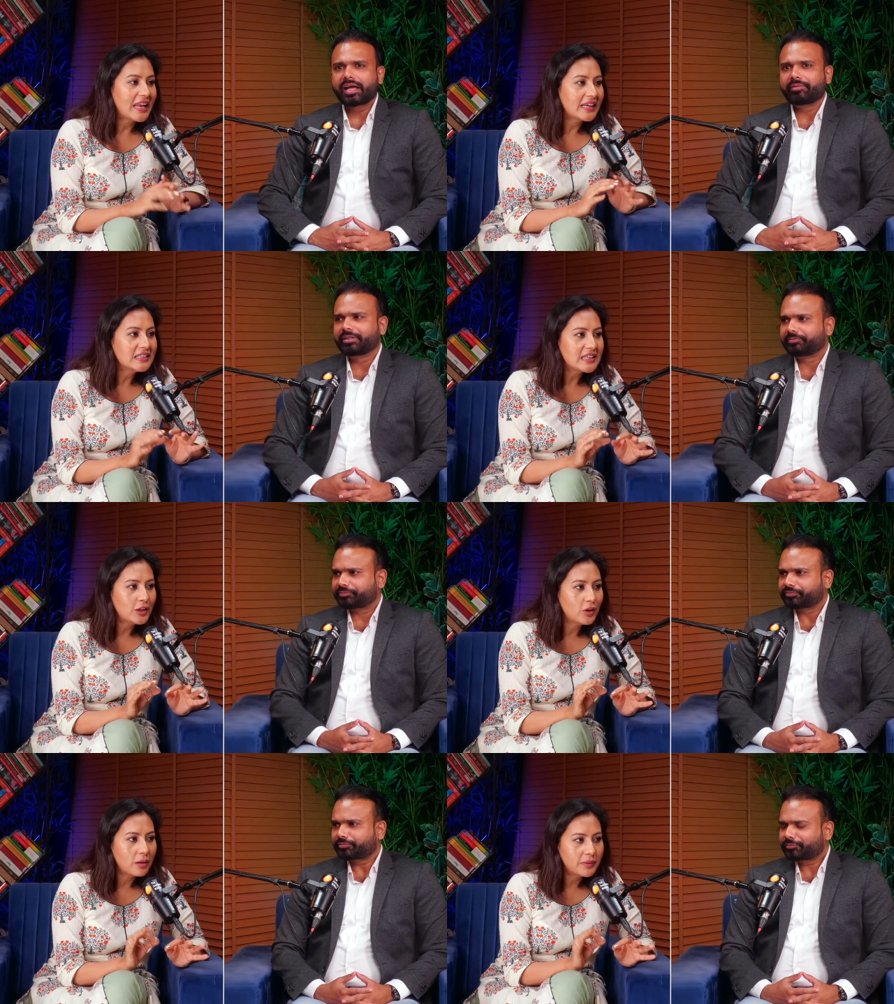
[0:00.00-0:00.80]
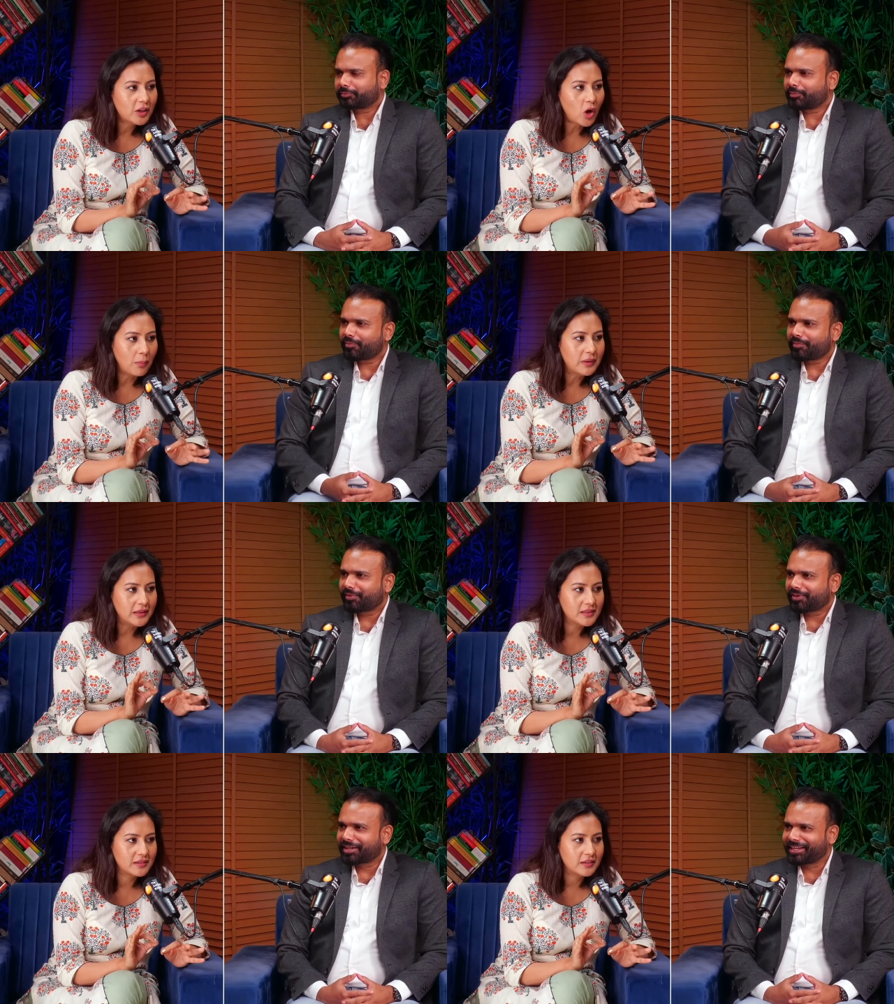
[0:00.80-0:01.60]
Speaker 1: And I can tell you how many
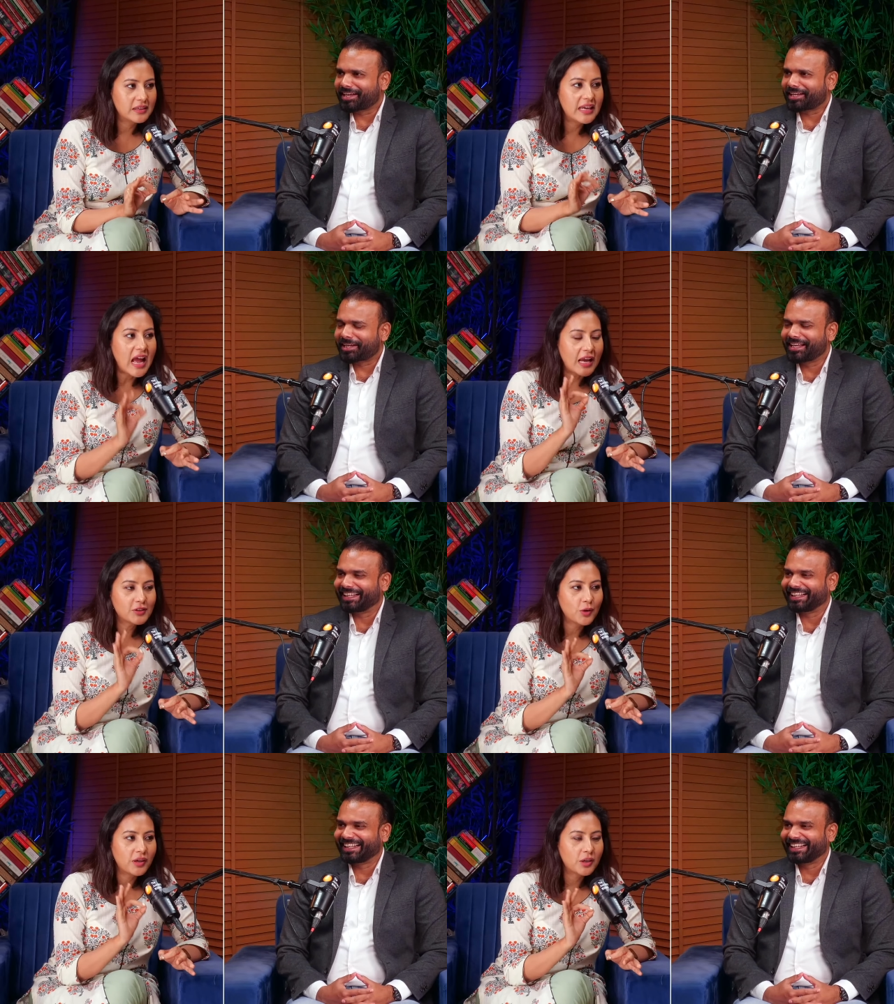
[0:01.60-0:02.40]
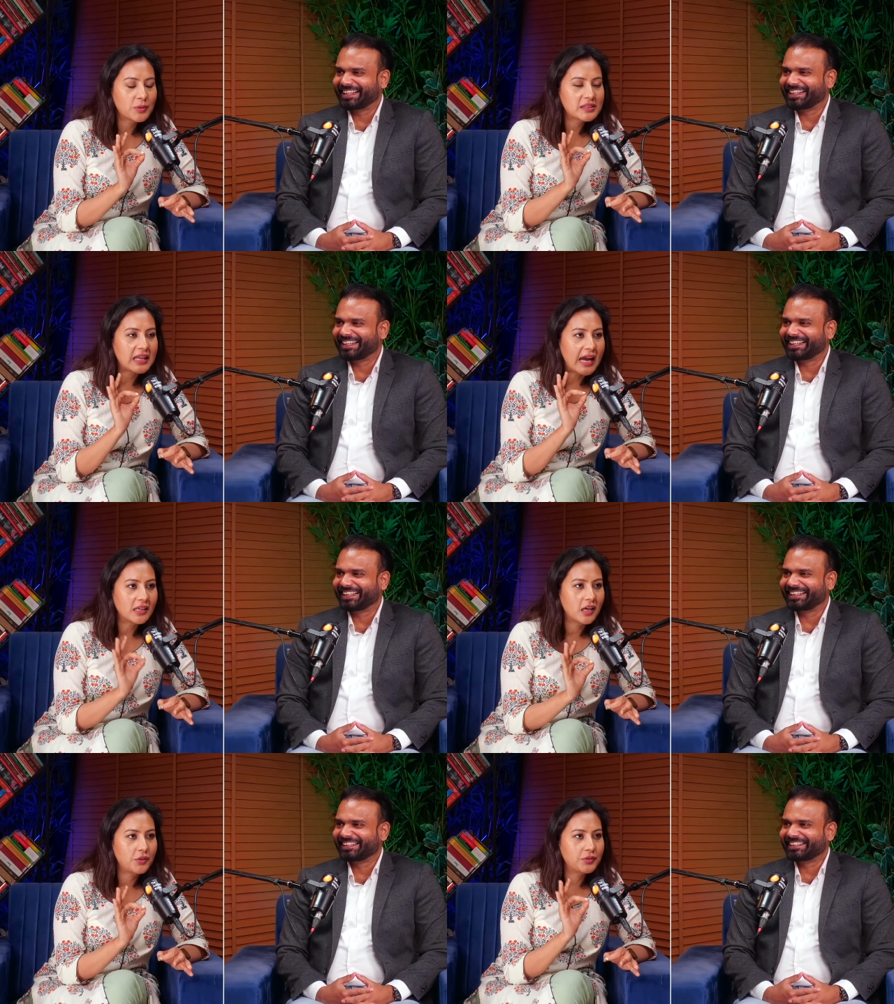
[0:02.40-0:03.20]
comments. The day I saw it, it was
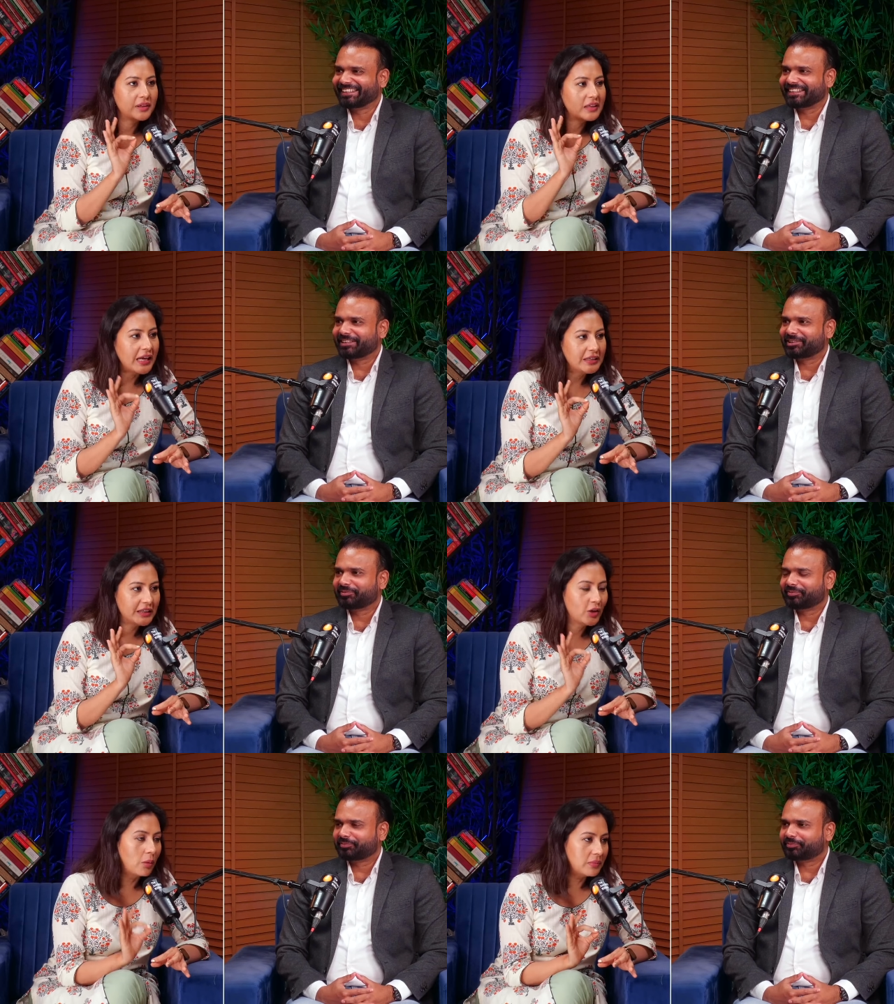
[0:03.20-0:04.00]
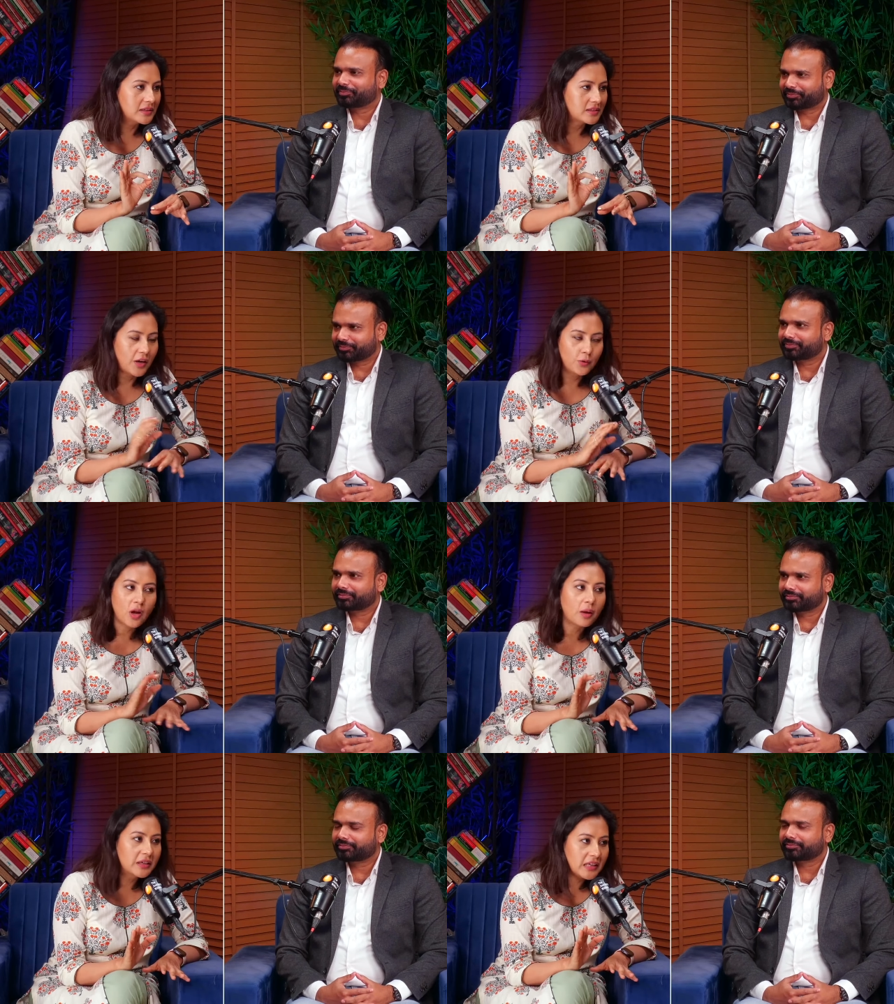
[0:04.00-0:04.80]
990 comments. I don't
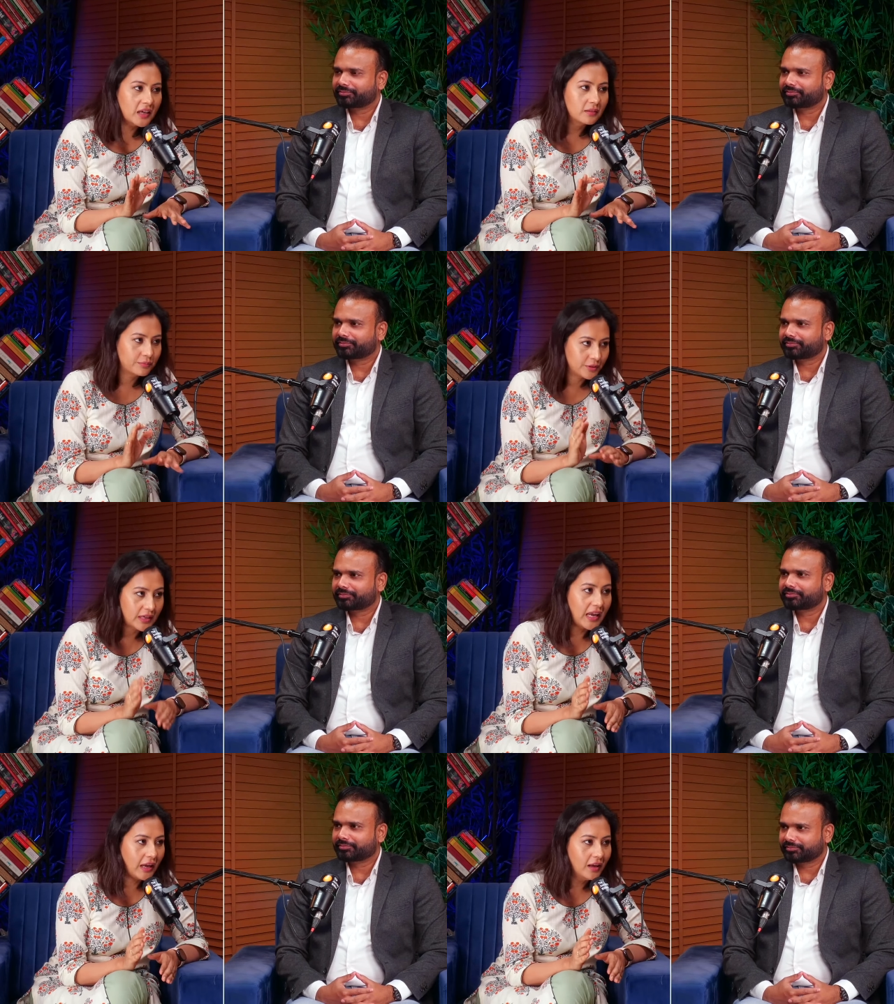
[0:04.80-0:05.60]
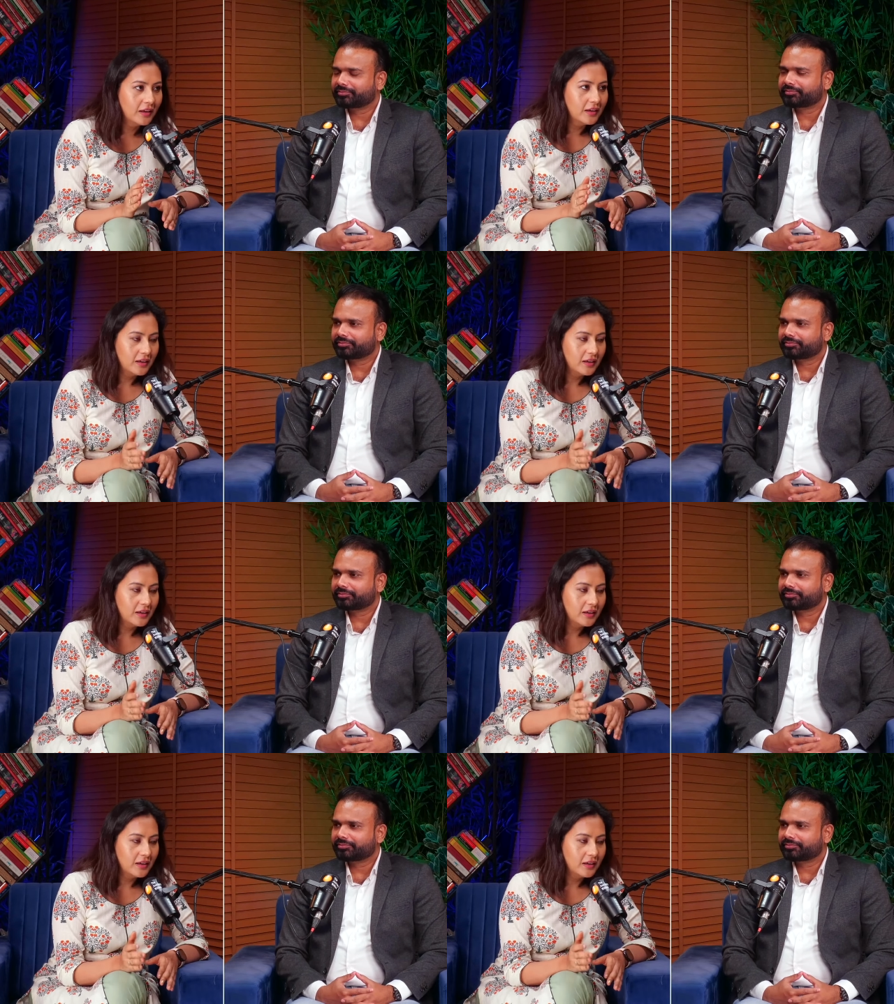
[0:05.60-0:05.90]
know how many are today.